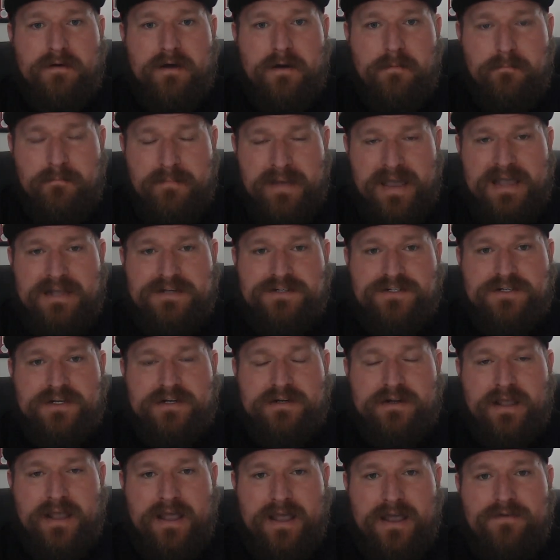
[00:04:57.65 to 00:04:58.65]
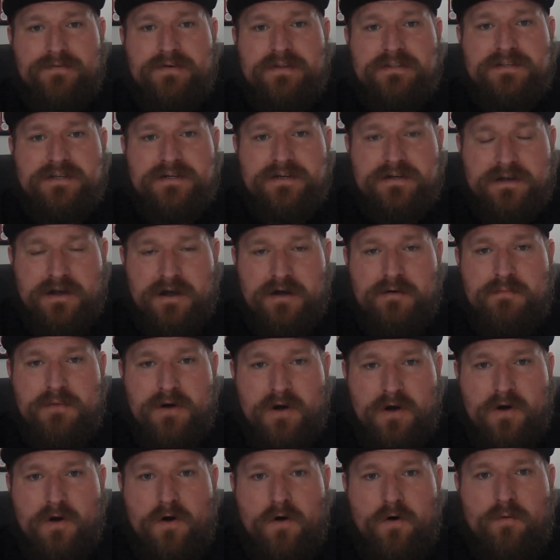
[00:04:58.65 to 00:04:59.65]
imagine having to come
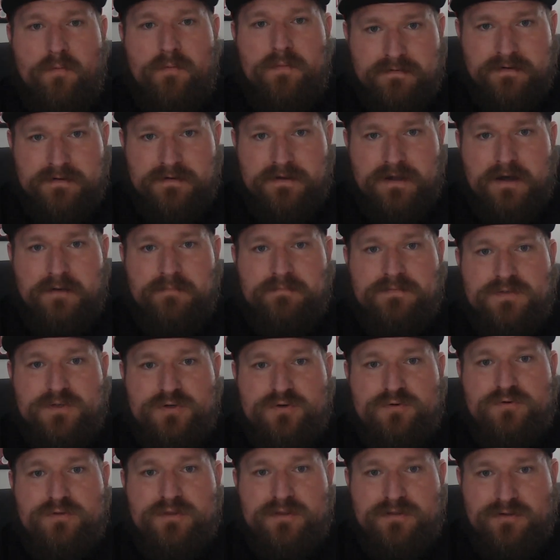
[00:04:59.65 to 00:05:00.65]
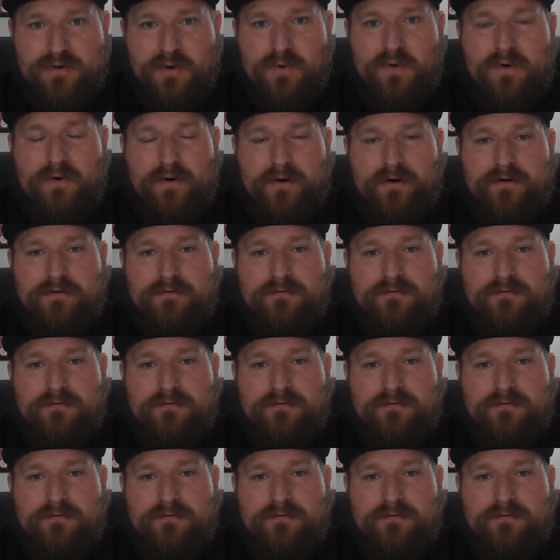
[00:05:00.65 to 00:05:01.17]
home come to the door,